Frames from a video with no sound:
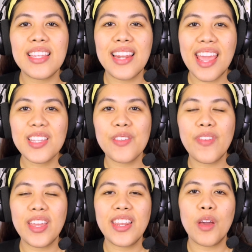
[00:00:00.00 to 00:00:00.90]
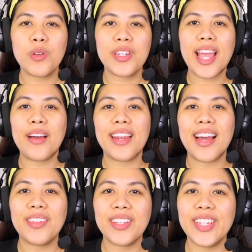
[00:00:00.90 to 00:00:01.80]
today's video shout
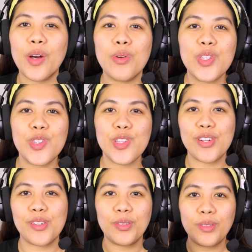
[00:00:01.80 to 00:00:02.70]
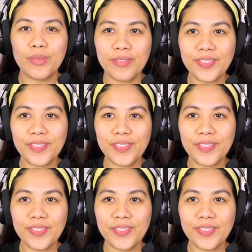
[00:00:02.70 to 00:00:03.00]
out goes to